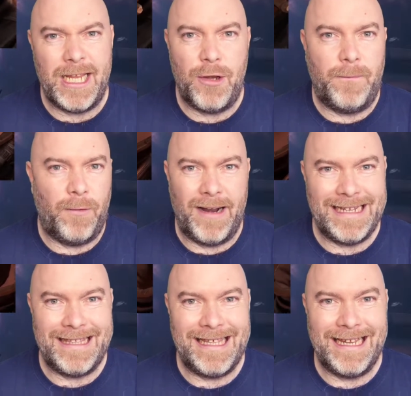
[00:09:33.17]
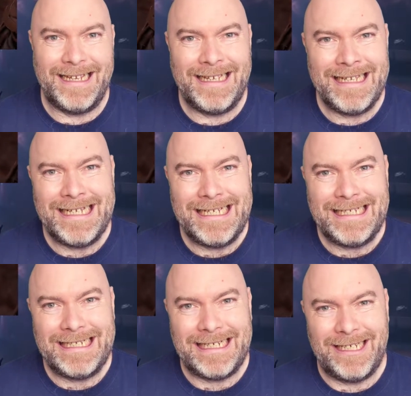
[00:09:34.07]
you for anything.
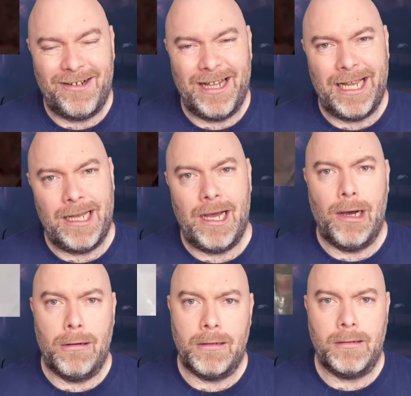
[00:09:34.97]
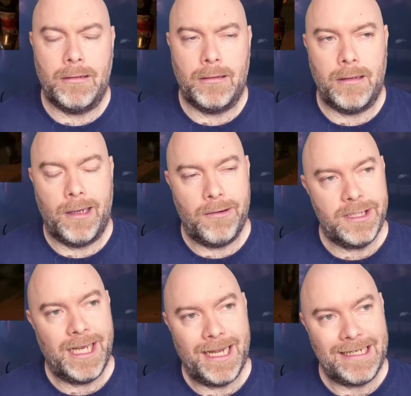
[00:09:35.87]
And you're like, oh,
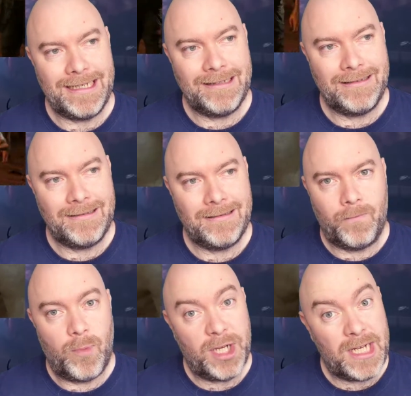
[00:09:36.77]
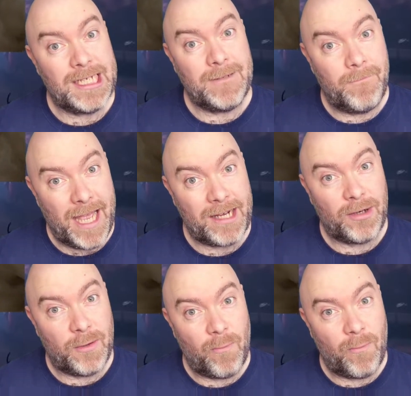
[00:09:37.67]
okay. But it's better than